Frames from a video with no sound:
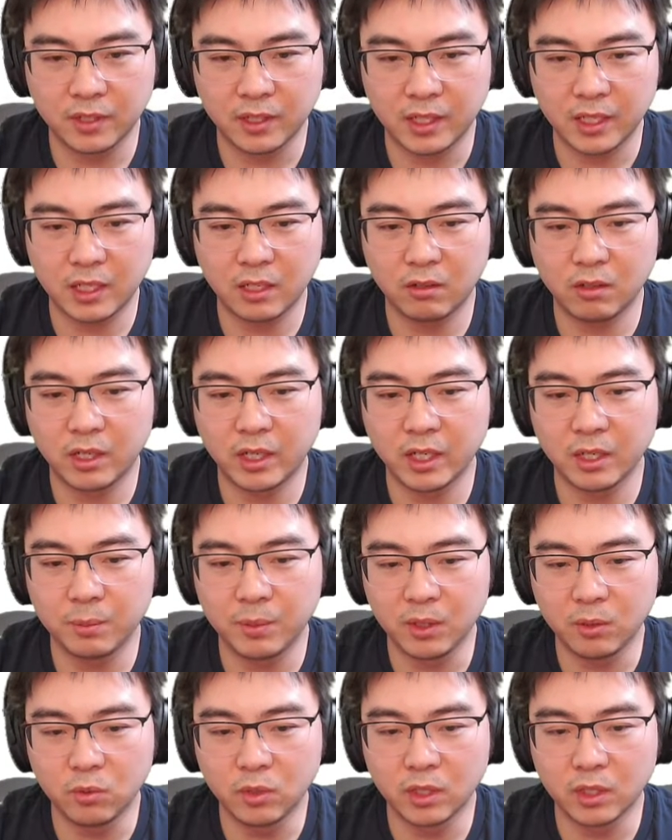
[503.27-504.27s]
how
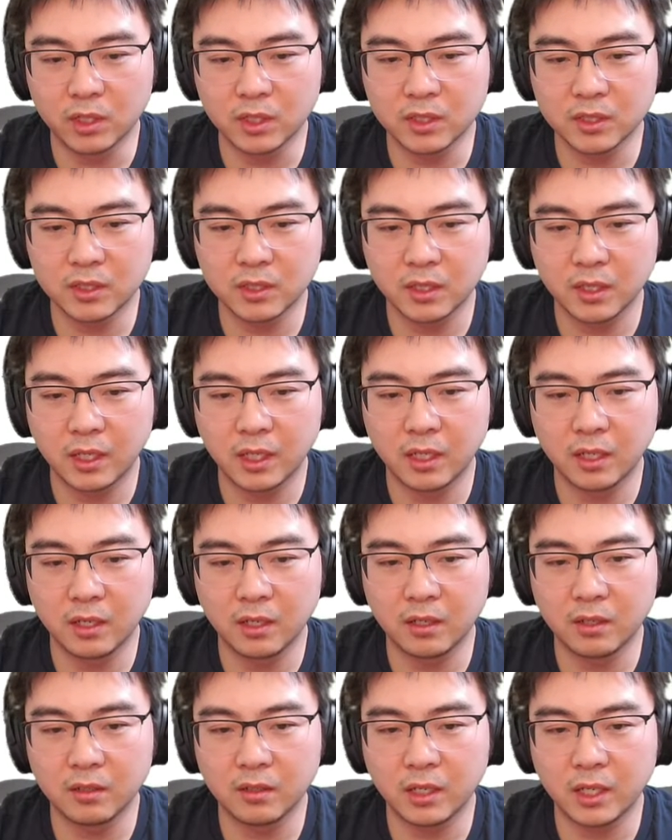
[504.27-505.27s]
IAP works,
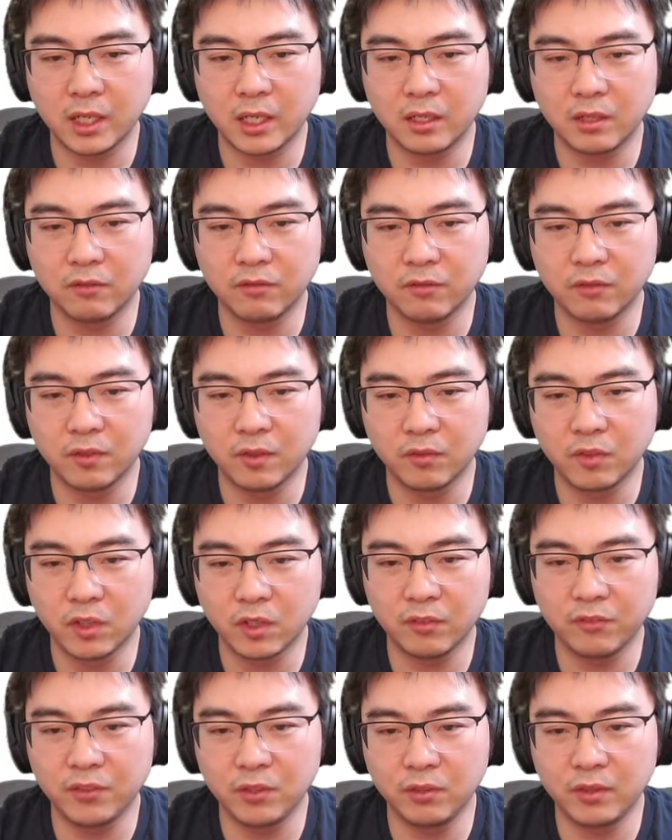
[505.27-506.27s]
and I've
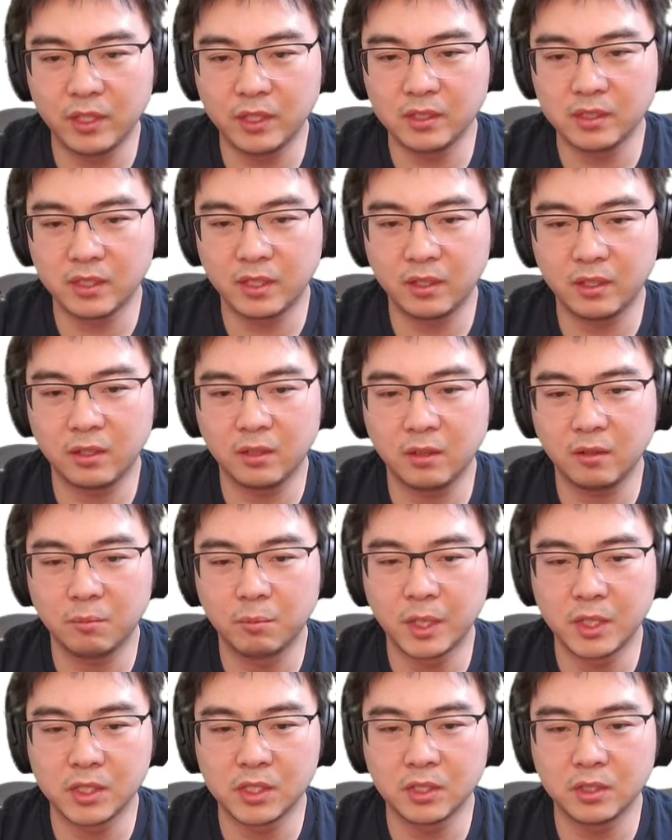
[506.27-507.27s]
got a few things I
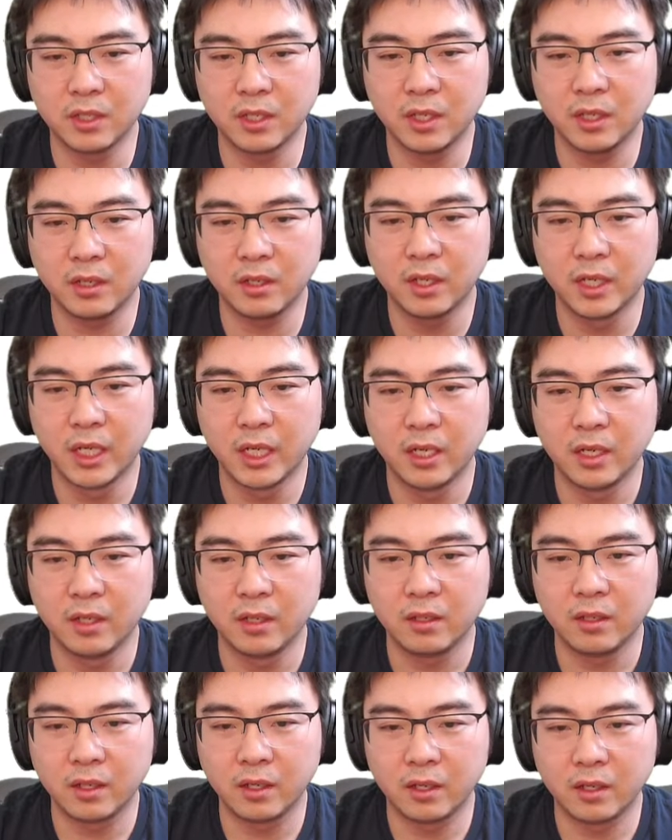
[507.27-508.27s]
mentioned here.
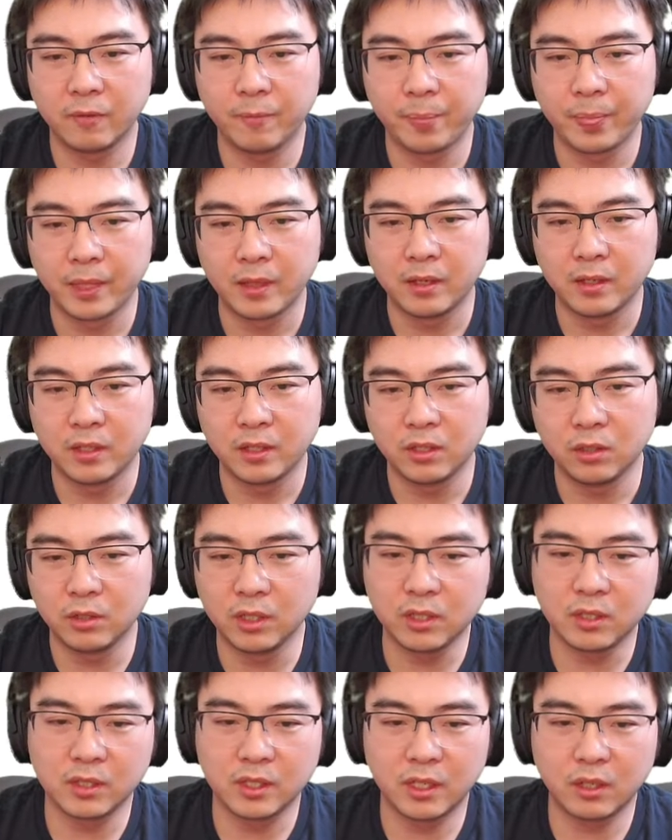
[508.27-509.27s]
You
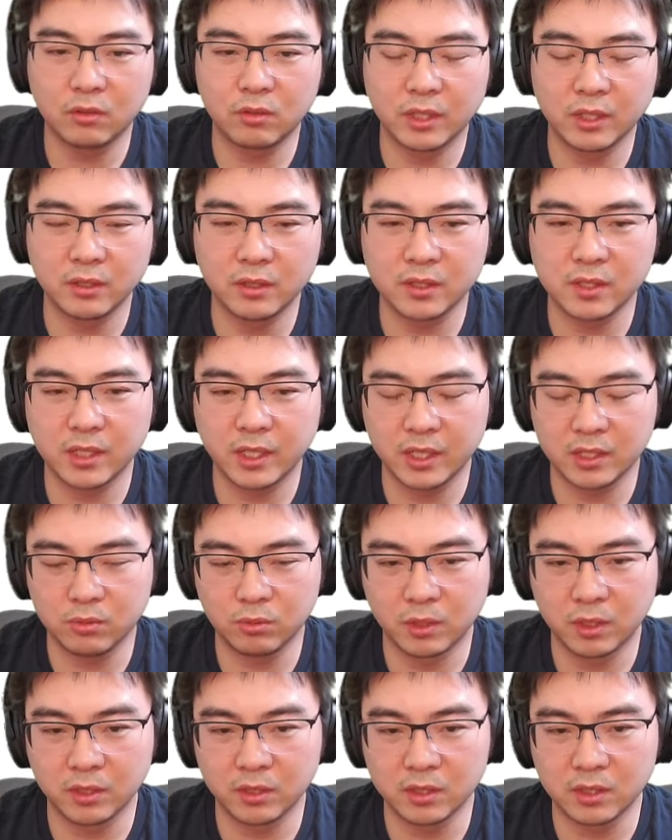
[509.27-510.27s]
need Cloud Run in this case
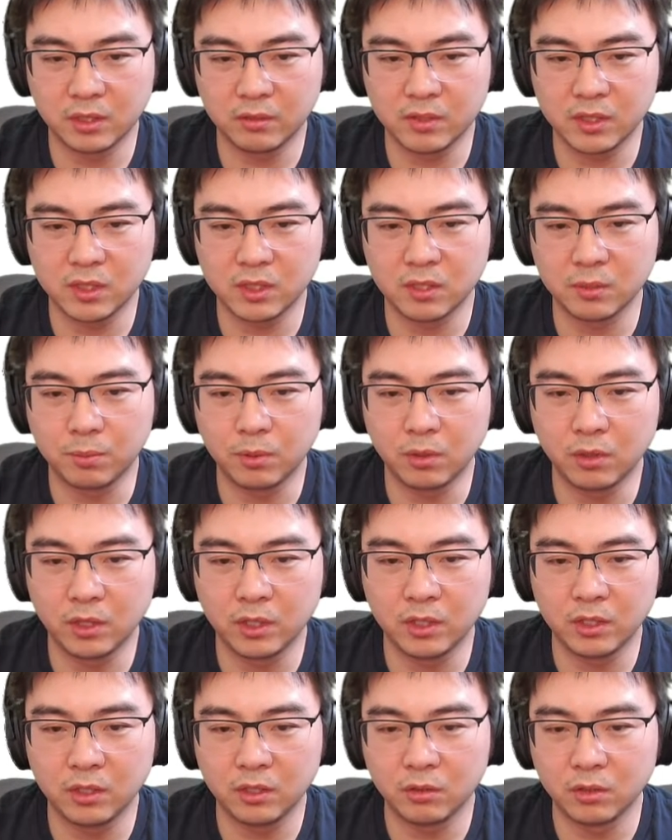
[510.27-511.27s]
where the service is
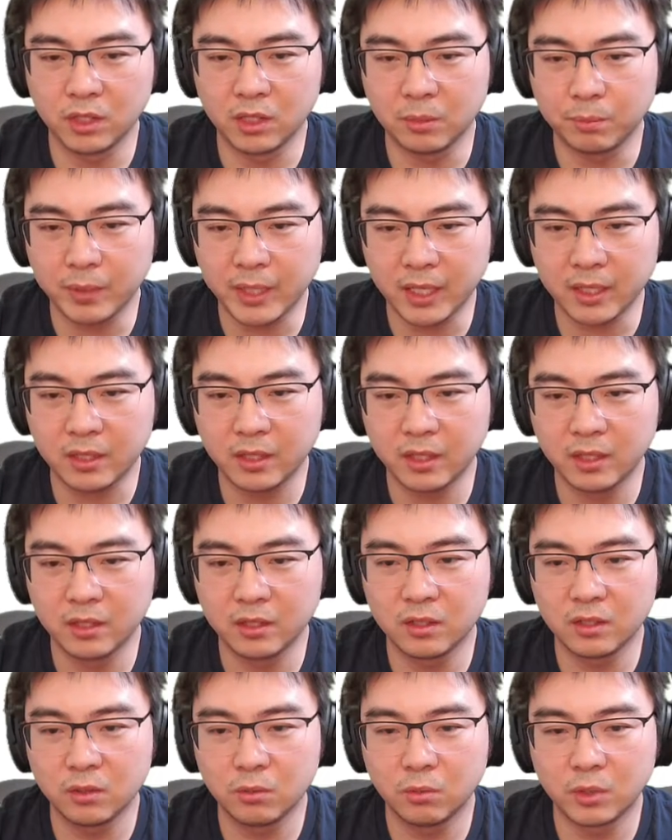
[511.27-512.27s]
deployed. You need a
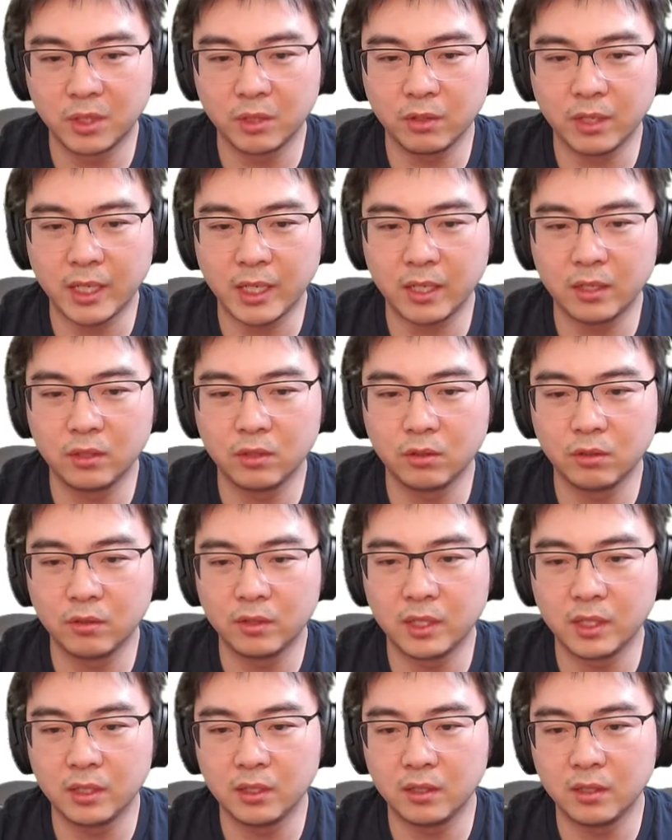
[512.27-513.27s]
backend where you handle
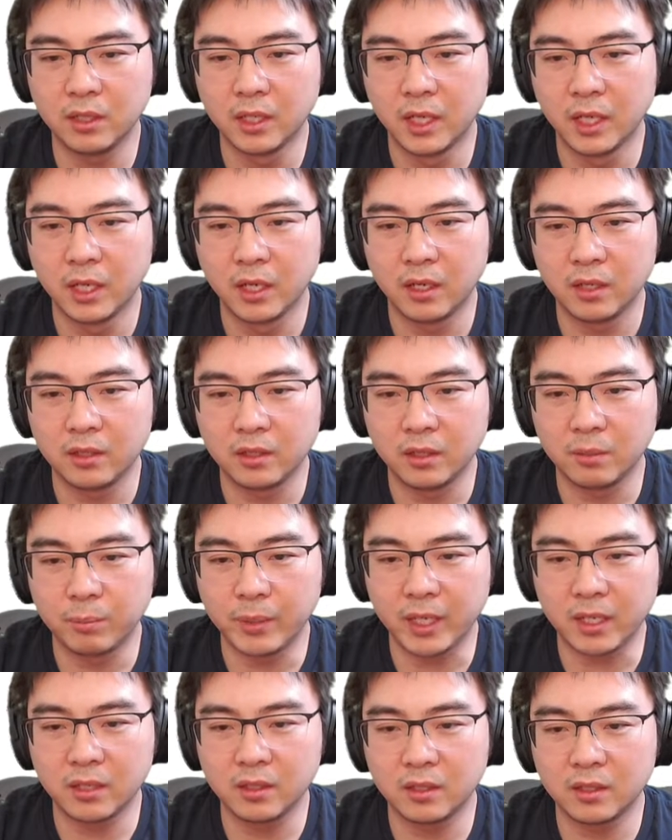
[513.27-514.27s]
the
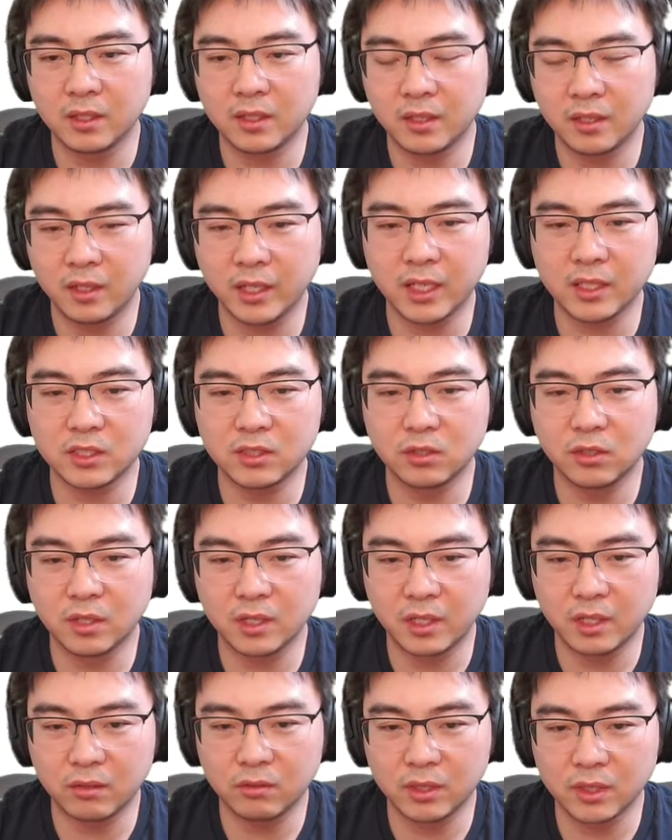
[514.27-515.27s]
backend connects to the
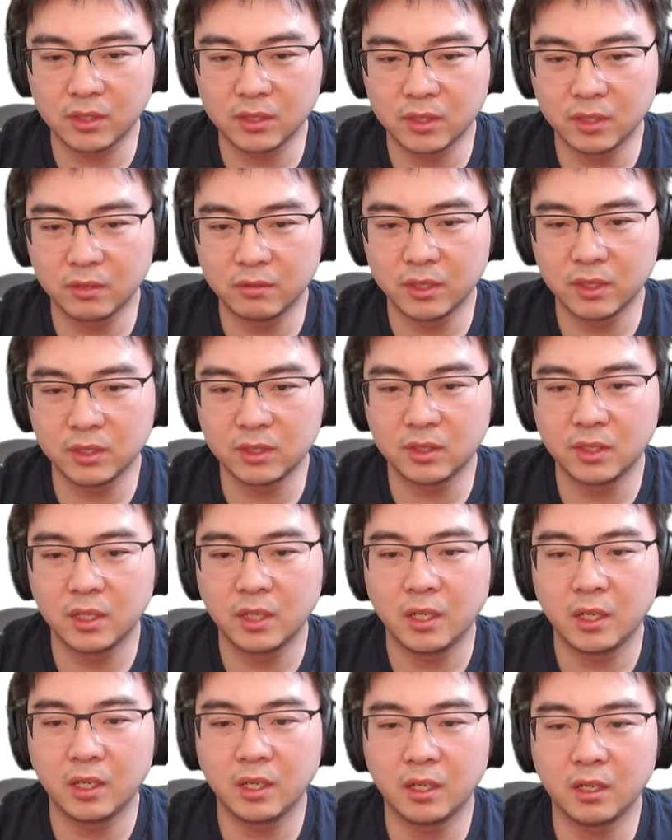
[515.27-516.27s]
Cloud Run service
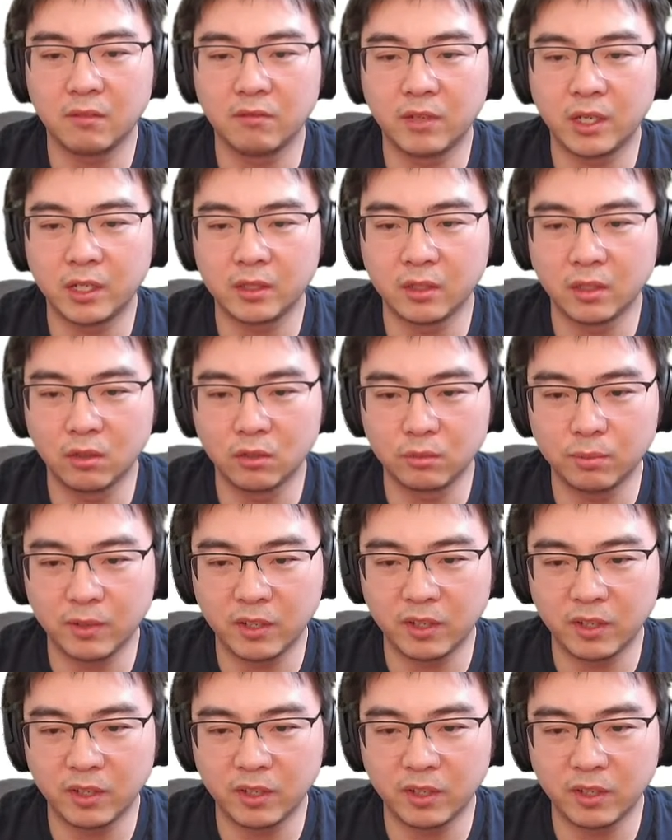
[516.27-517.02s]
via the load